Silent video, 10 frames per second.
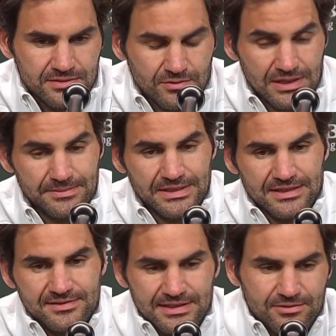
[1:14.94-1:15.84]
Well, I mean, I
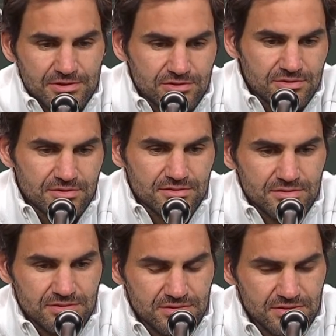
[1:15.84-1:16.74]
think when you're
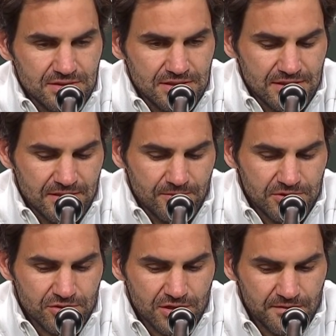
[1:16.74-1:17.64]

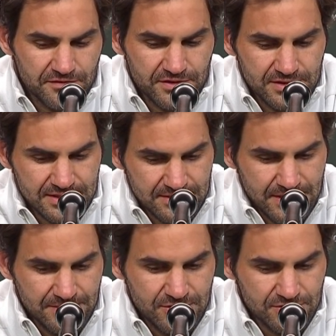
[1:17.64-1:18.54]
confident and
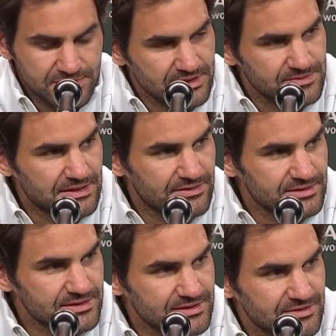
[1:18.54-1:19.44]
maybe also
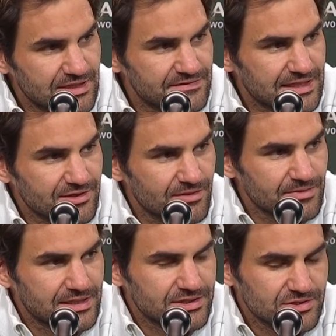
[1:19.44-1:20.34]
experienced and you have that
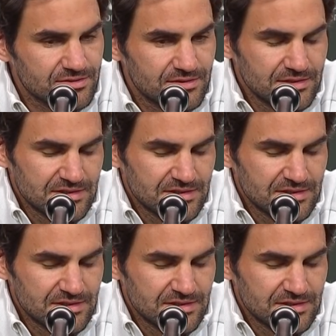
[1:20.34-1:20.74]
combination,